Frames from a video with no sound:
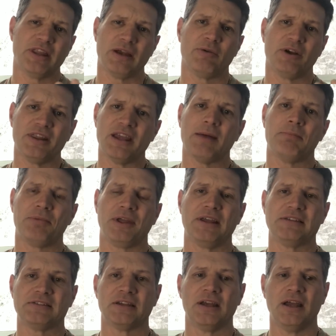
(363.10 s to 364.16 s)
they were in that
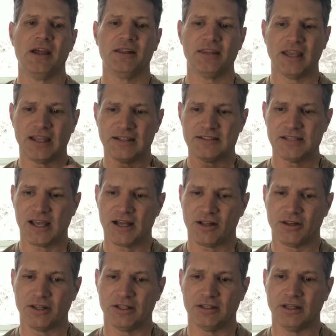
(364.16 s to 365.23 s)
place, they could tell
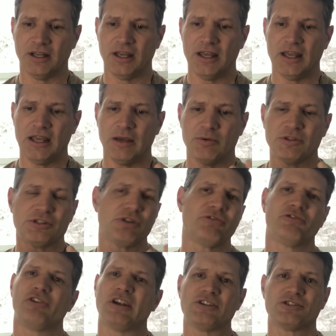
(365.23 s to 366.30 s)
that it was so
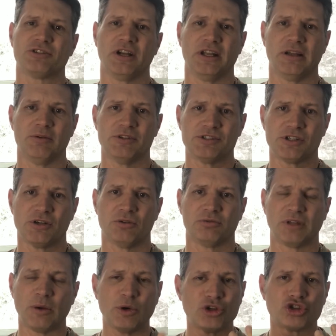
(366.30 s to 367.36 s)
frustrating. It was so,
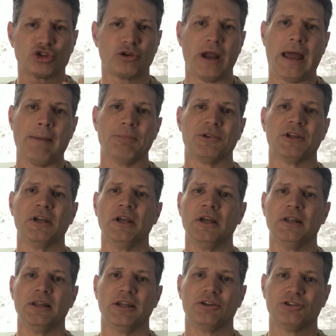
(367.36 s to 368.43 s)
they were trapped.
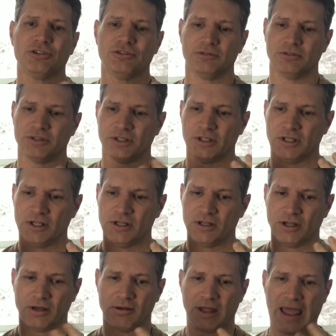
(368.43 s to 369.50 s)
They couldn't
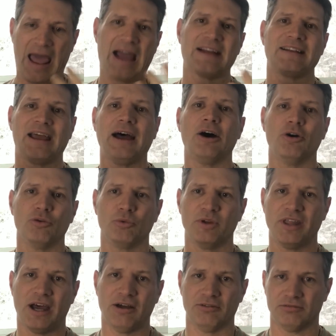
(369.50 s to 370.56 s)
act out
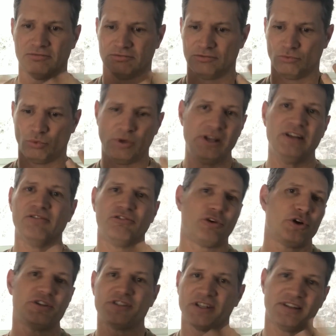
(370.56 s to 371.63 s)
without
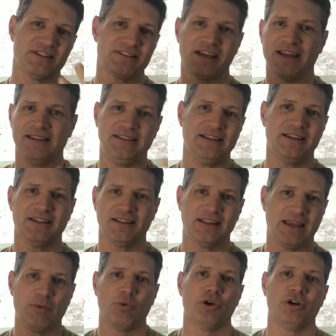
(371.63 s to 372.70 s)
reinforcing this idea that
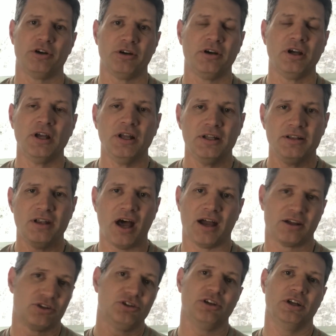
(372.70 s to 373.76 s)
they were
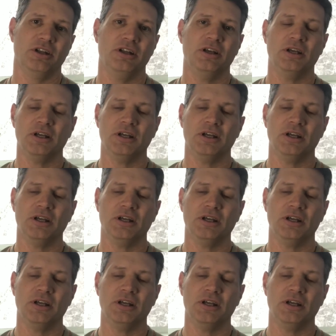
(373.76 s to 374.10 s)
not good.